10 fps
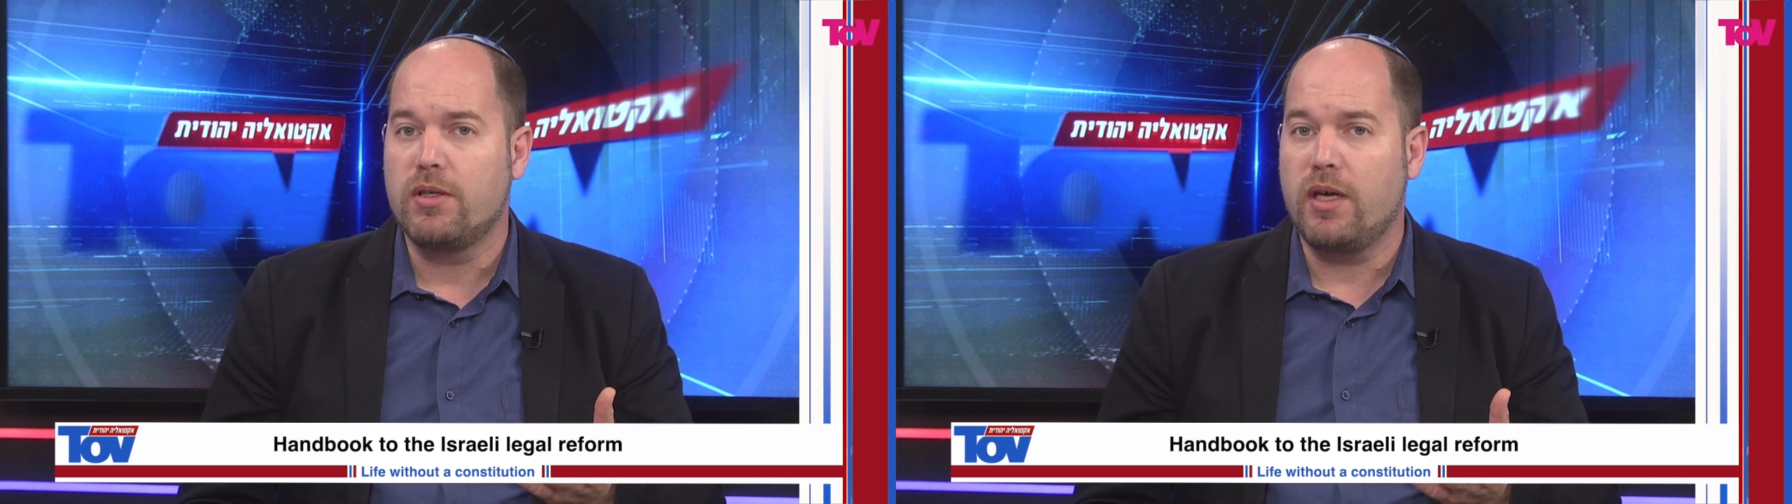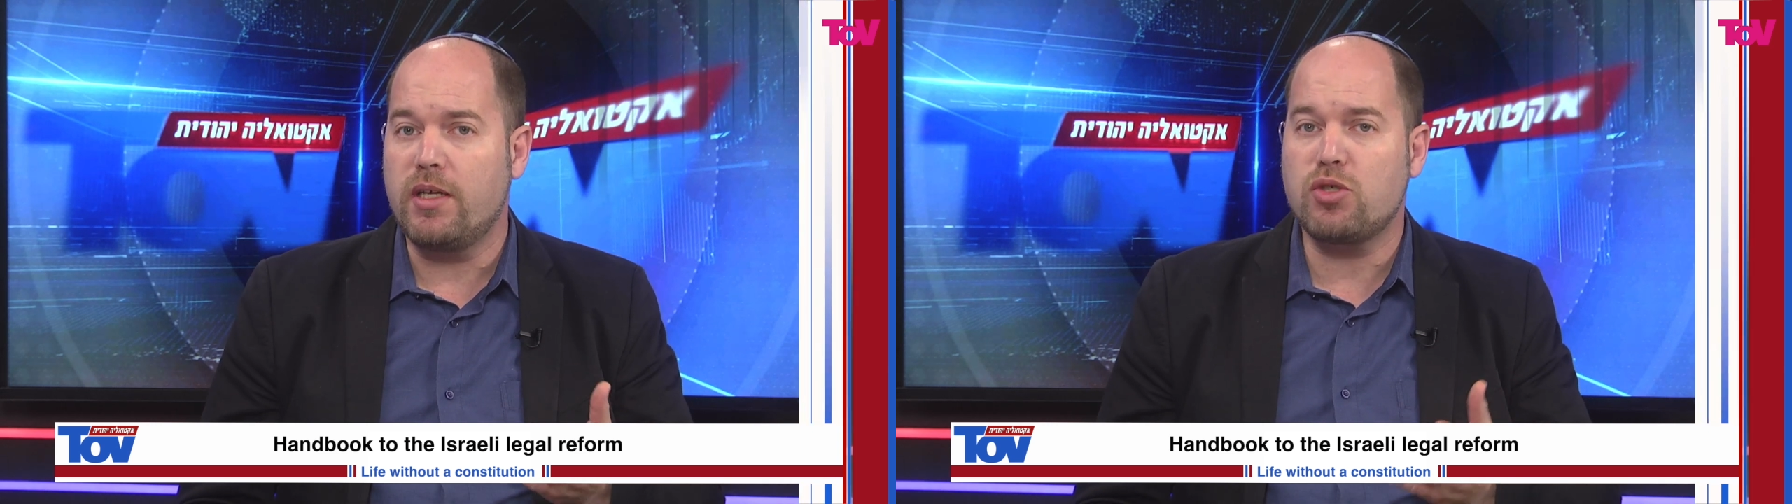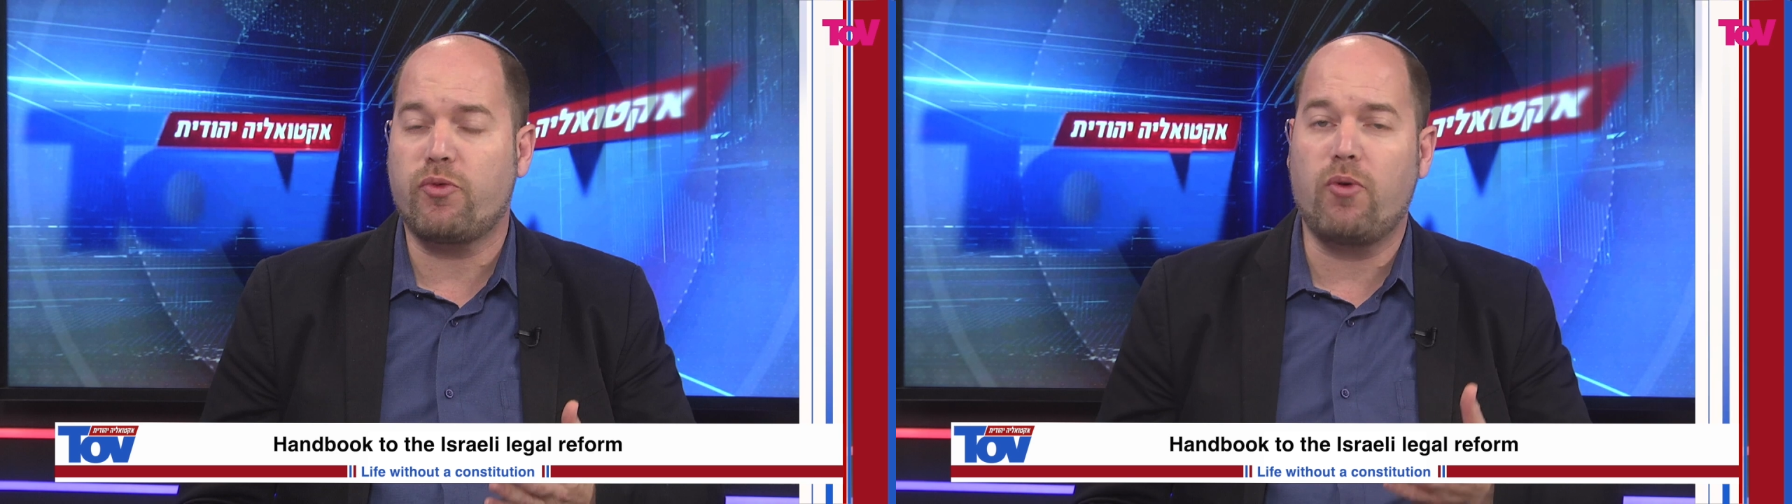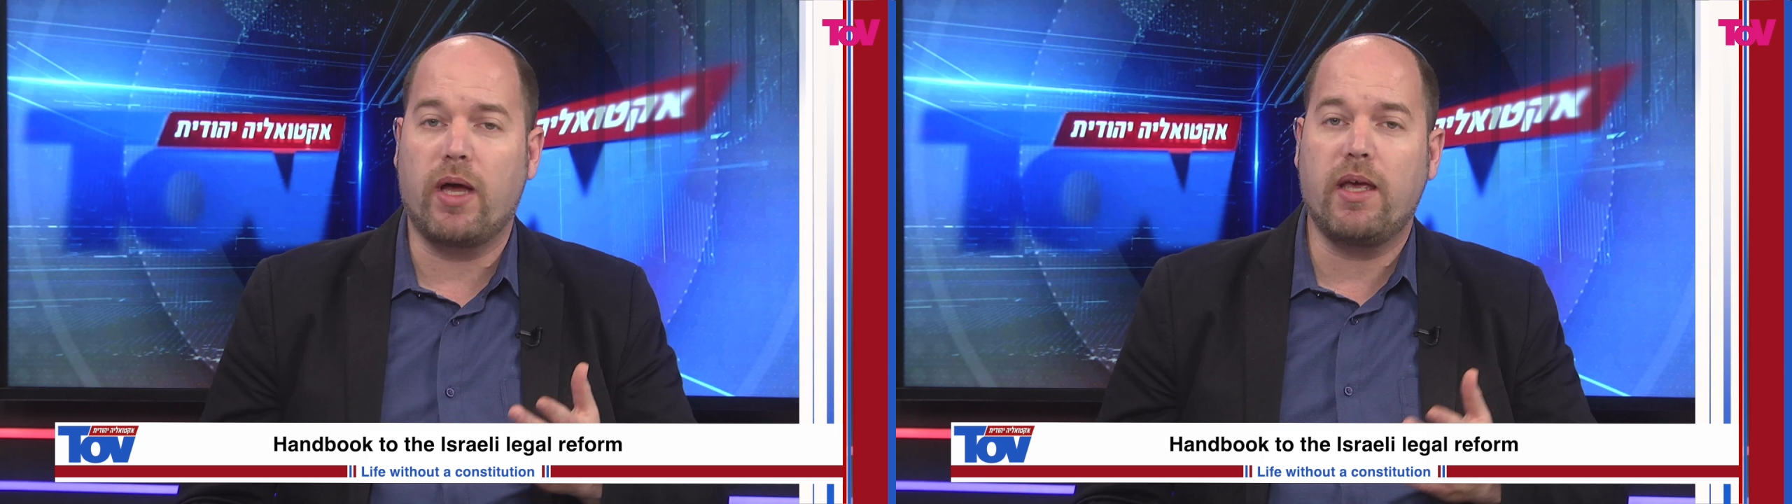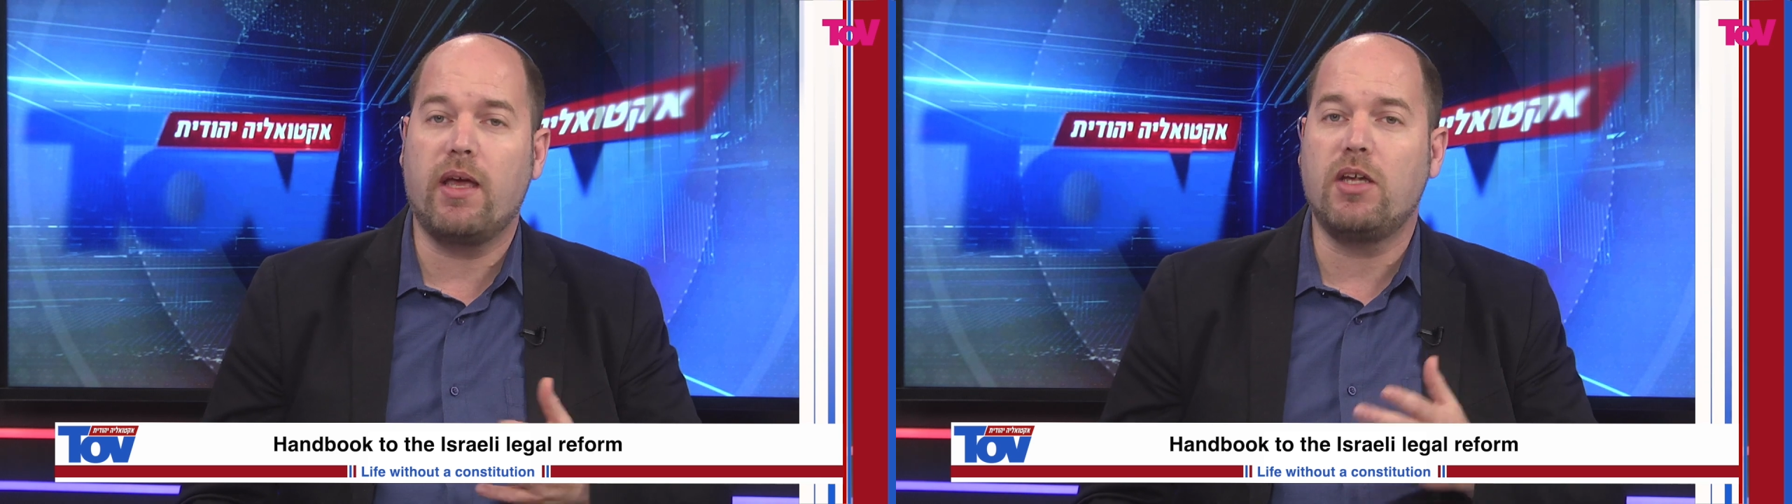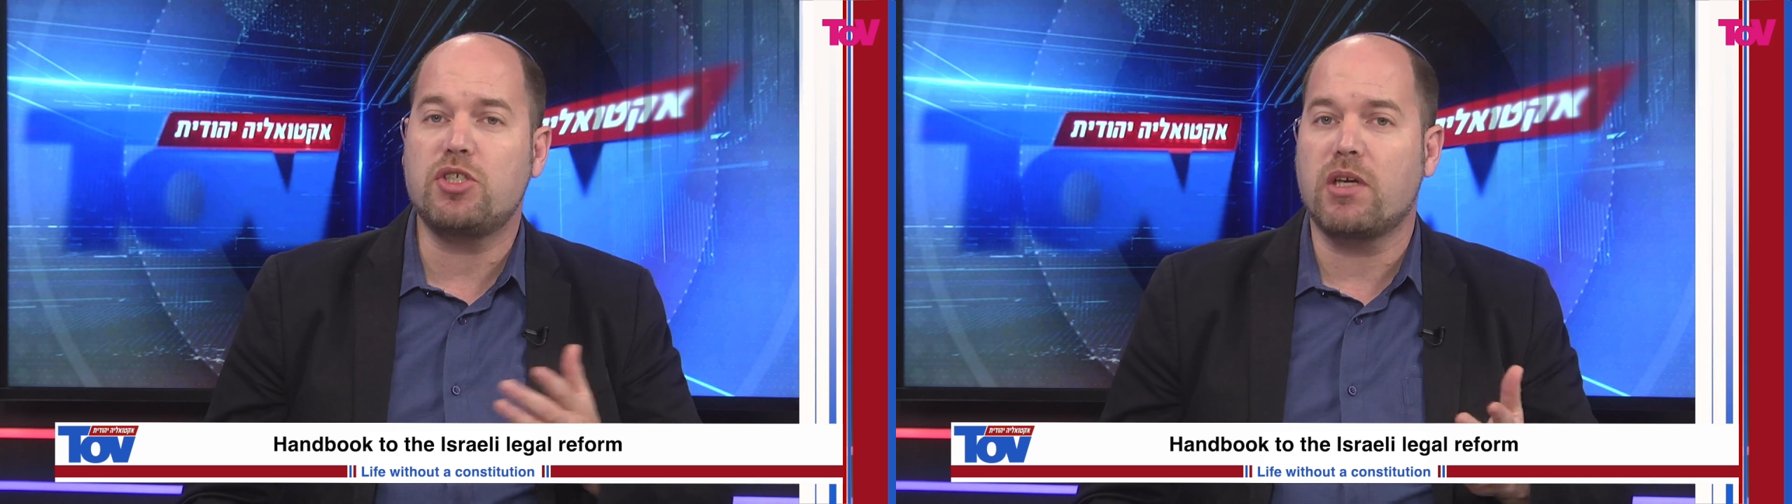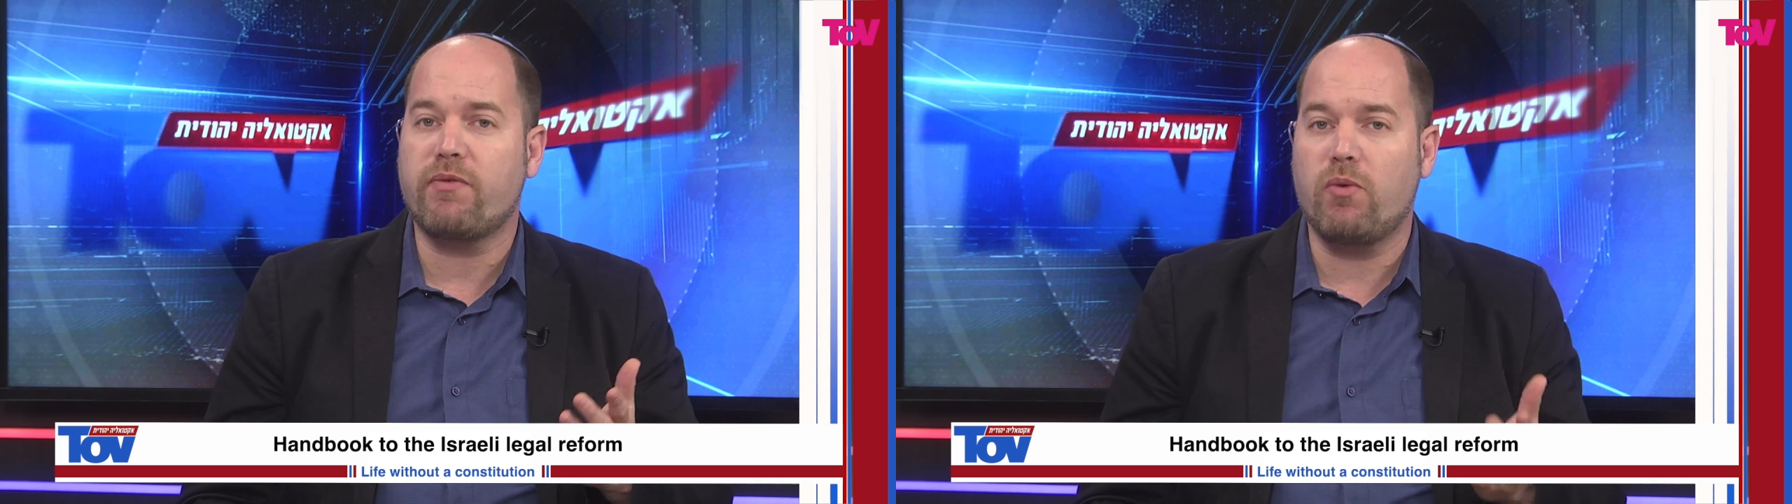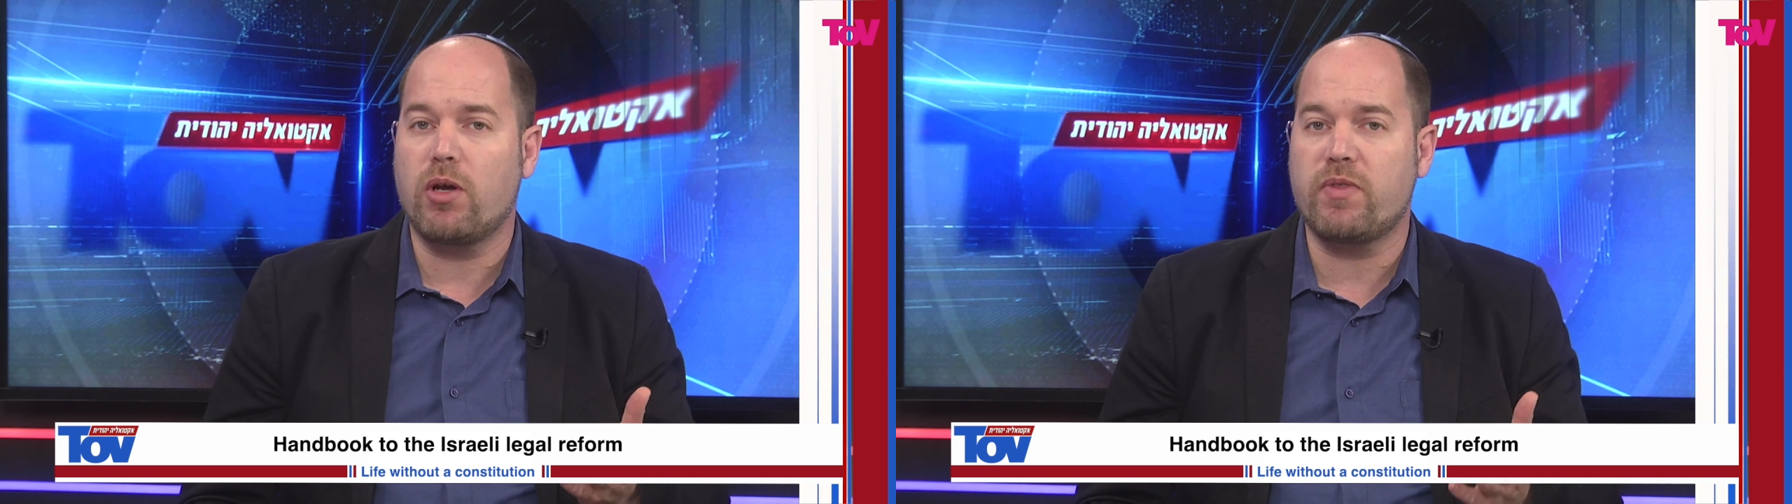Each and every
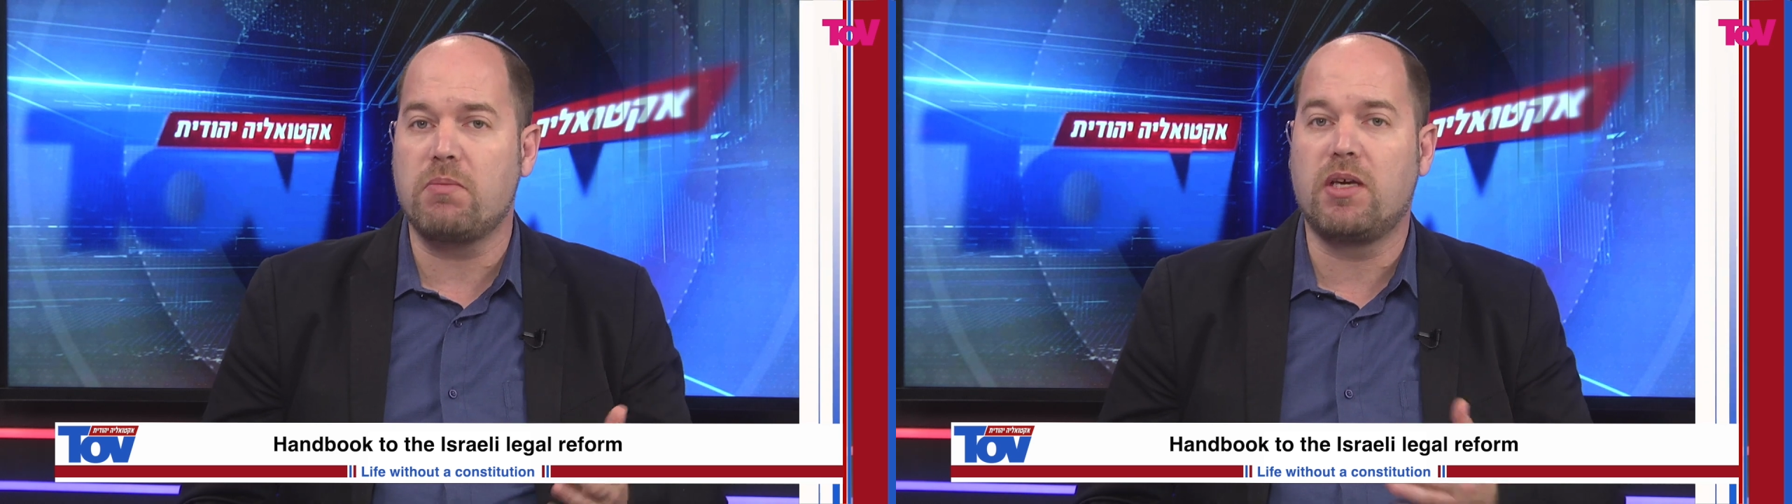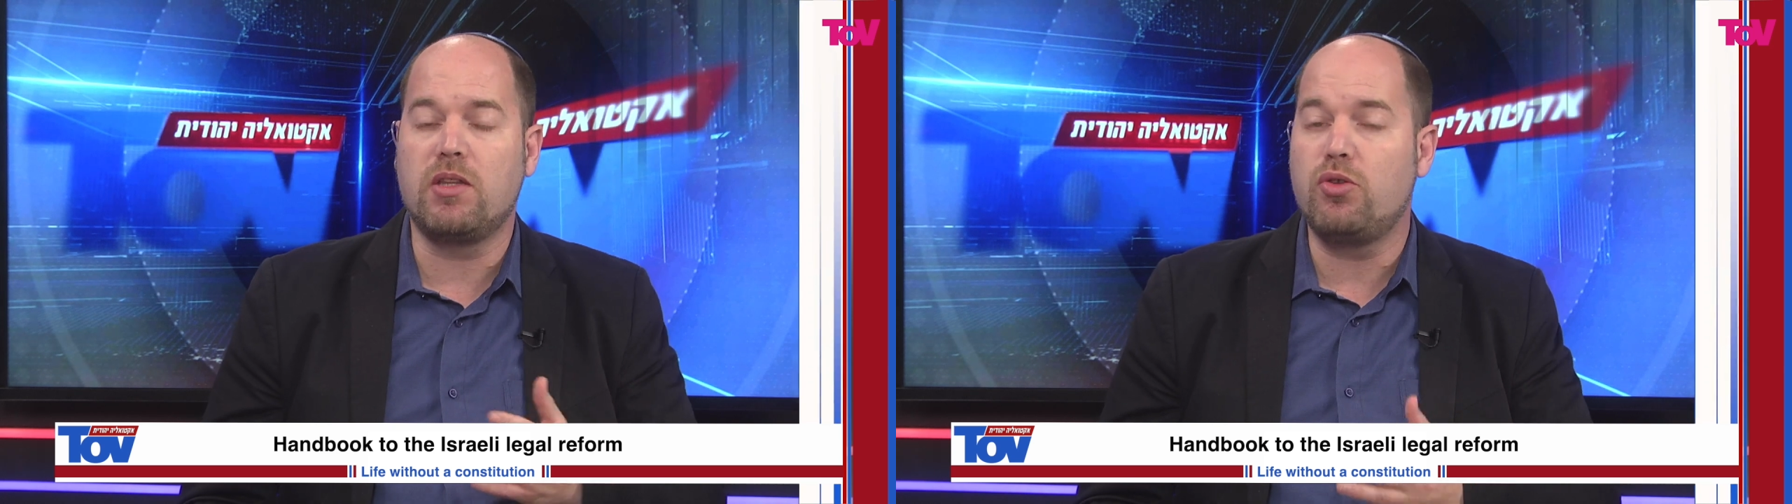one of them can